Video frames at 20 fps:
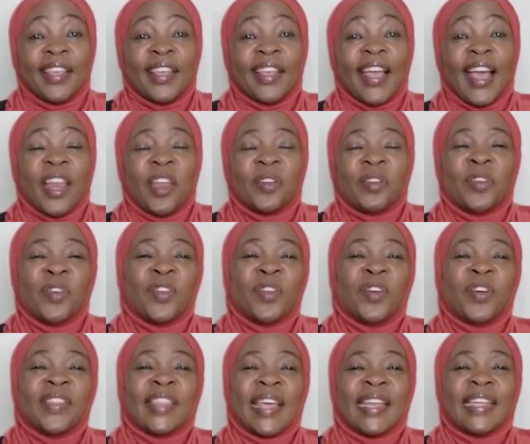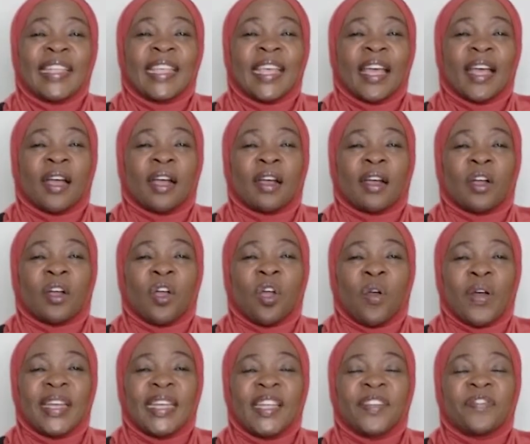Hello, do you know that there are
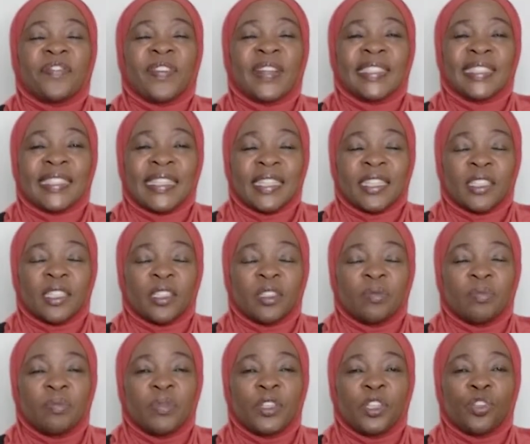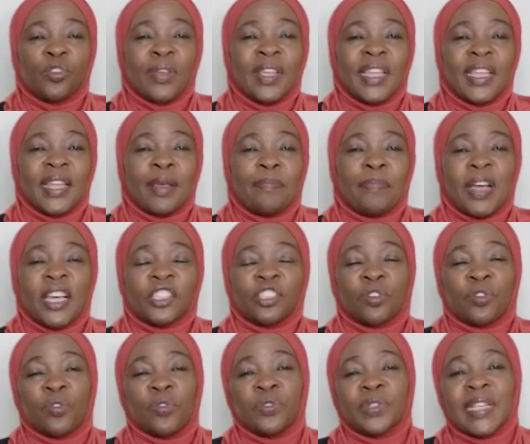core differences between a
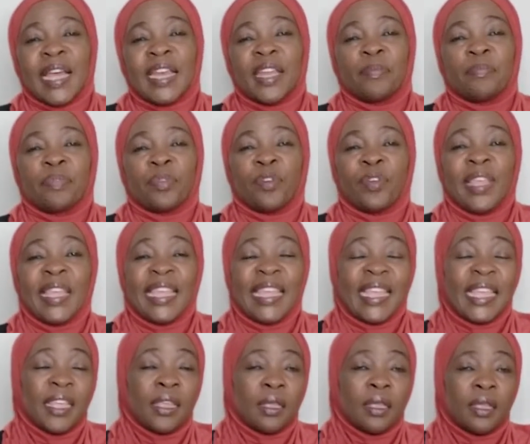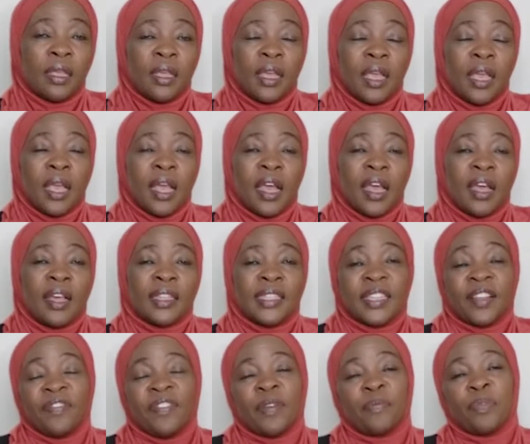person who's an employee, a
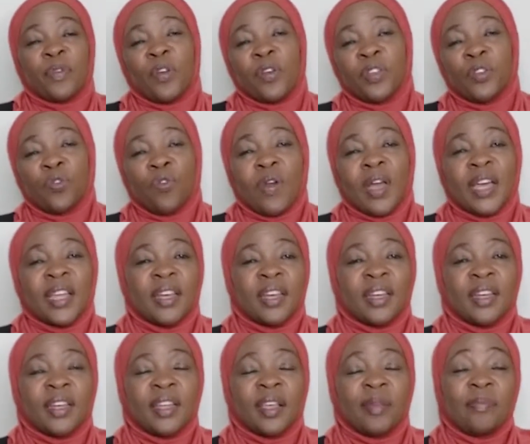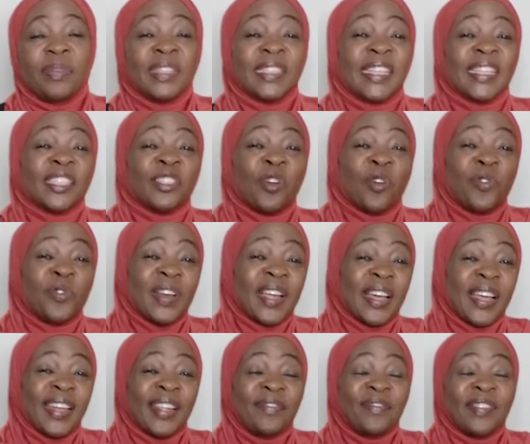self-employed one, business owner,
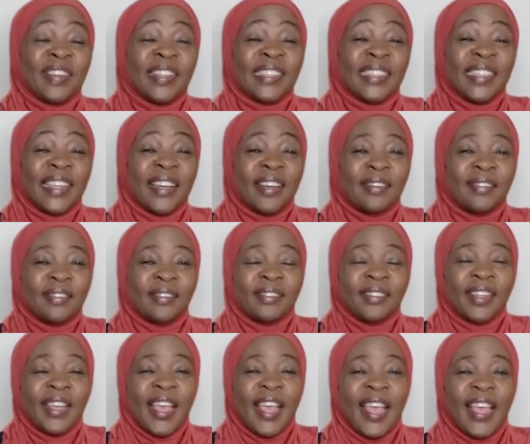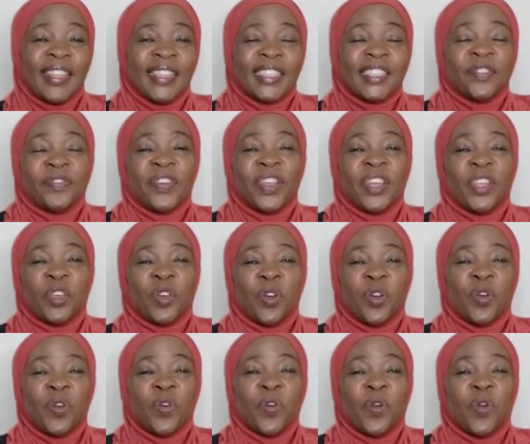and investor? In this
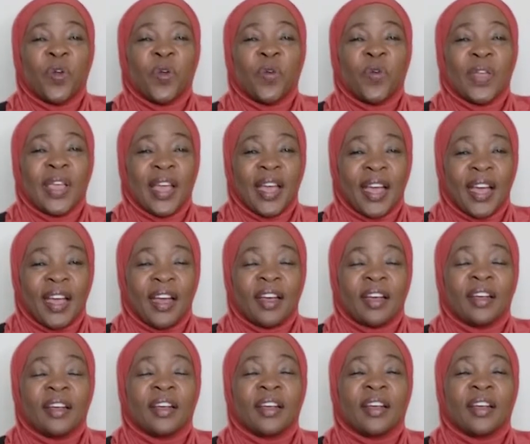video, we are